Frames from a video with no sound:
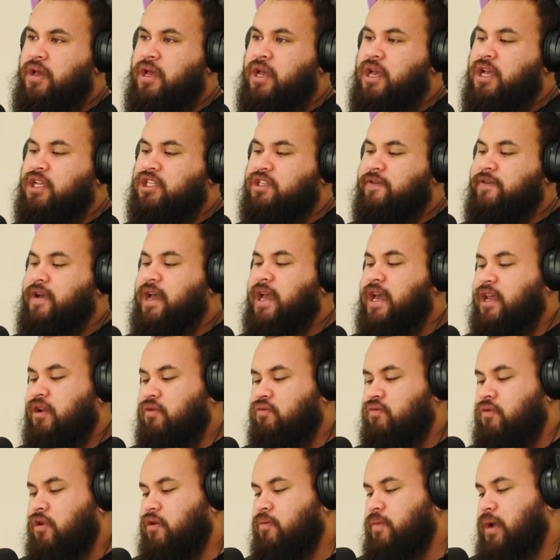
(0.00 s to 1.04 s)
So if I had a
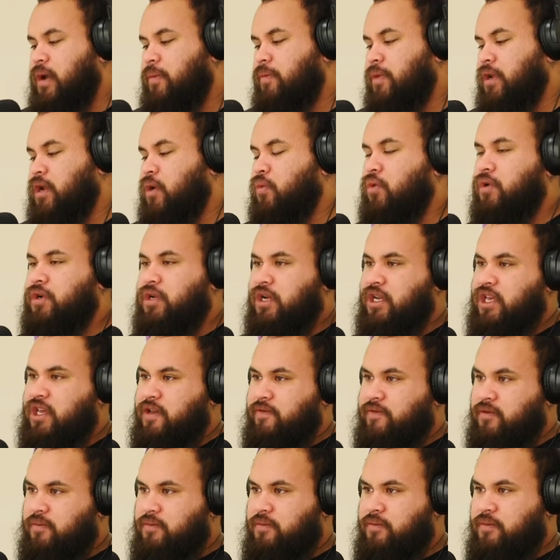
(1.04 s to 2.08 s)
roadmap and I wanted to give
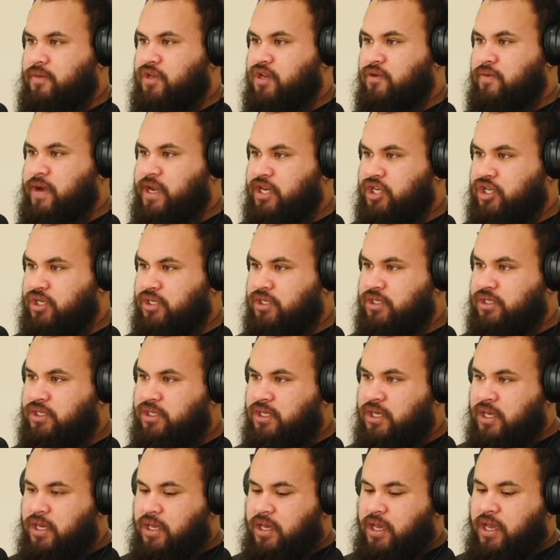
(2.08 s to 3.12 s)
them directions,
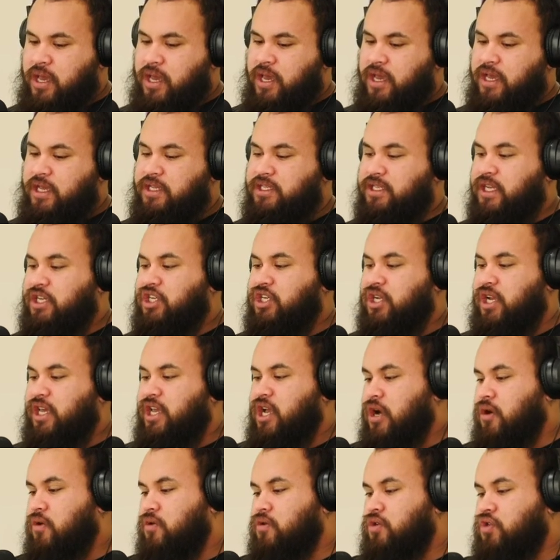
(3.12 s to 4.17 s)
essentially
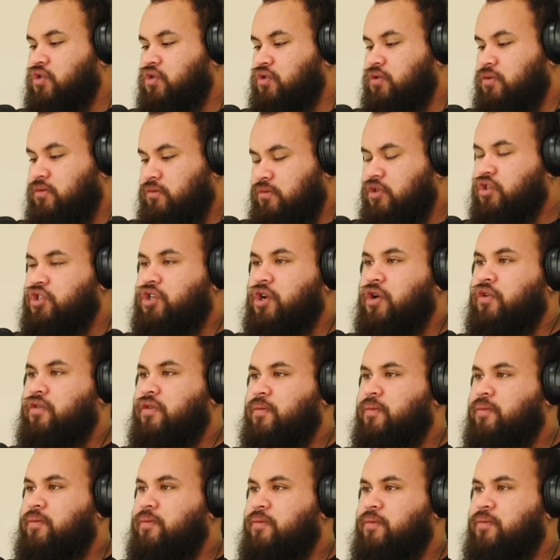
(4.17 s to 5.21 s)
I would show
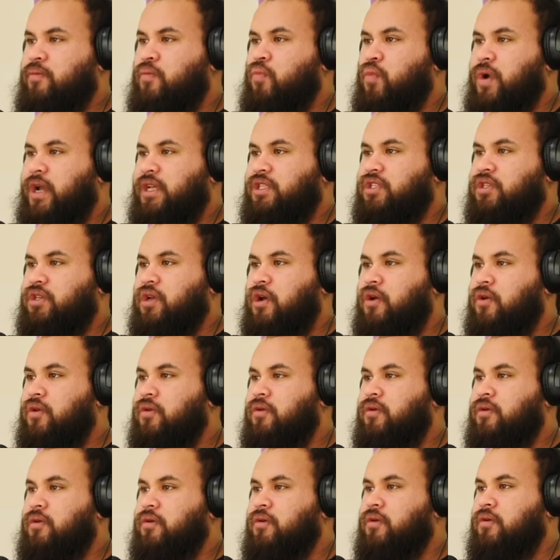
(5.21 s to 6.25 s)
them where to go,
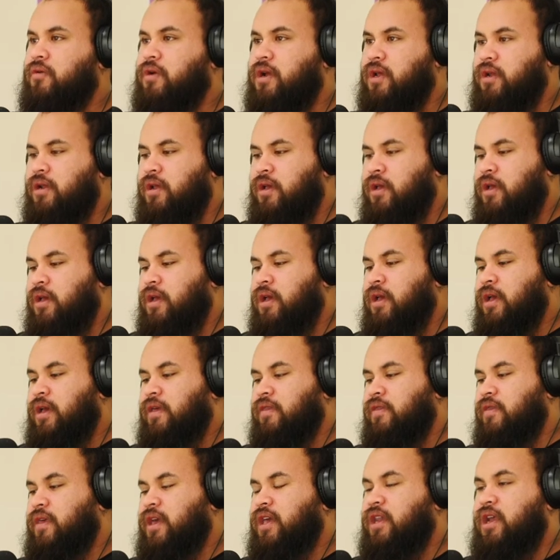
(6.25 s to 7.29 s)
right?
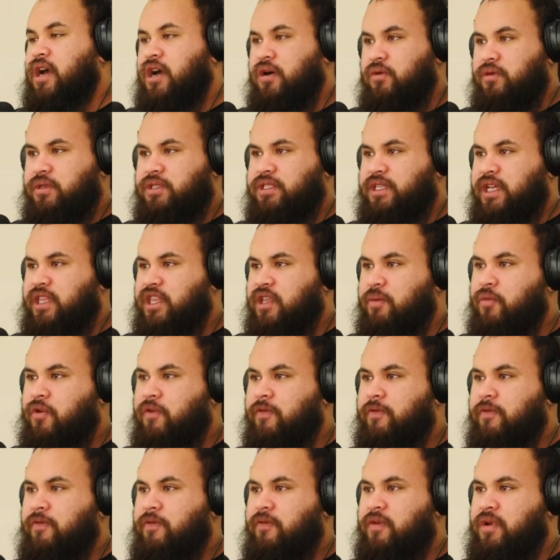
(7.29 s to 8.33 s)
Then I would send them
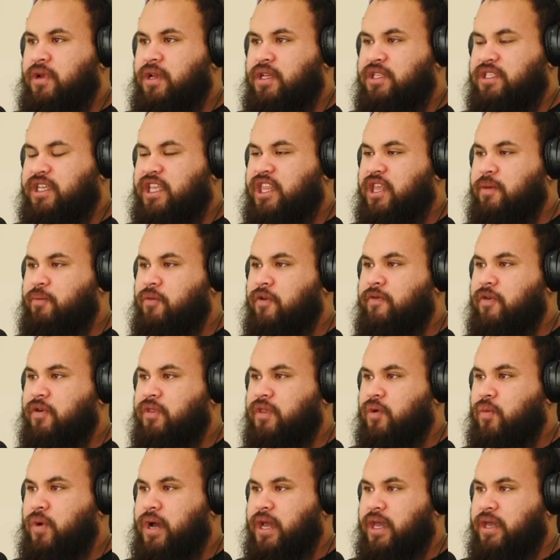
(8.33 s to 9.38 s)
off on
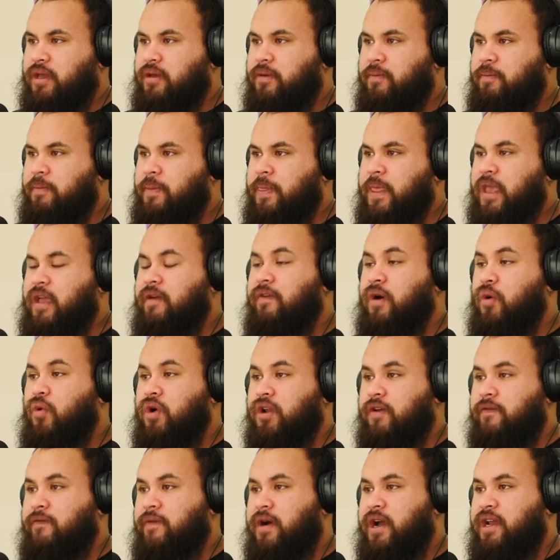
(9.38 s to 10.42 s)
the way. If I
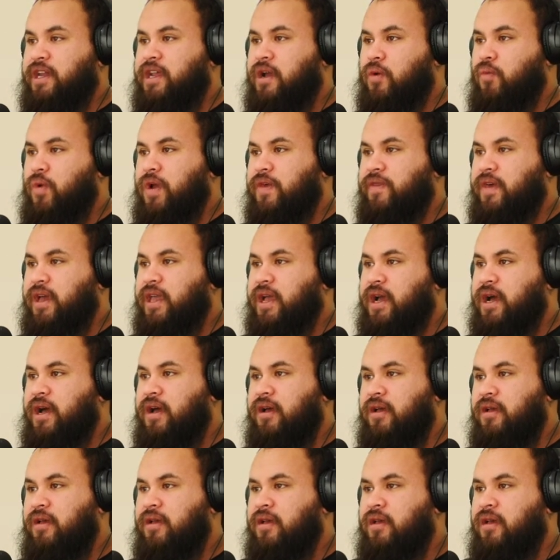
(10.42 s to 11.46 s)
want to find out where they
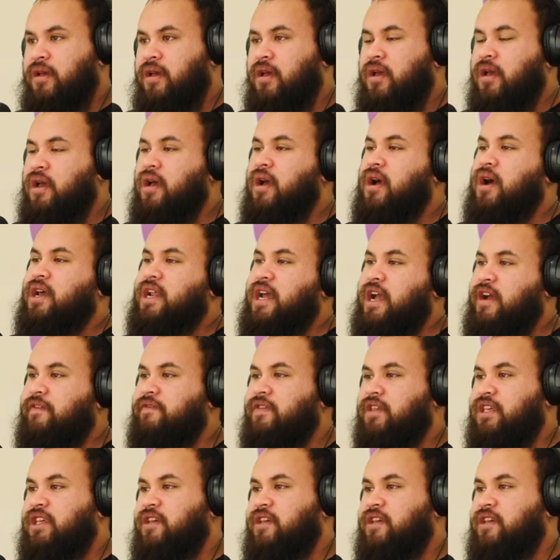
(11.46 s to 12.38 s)
are, they'll have to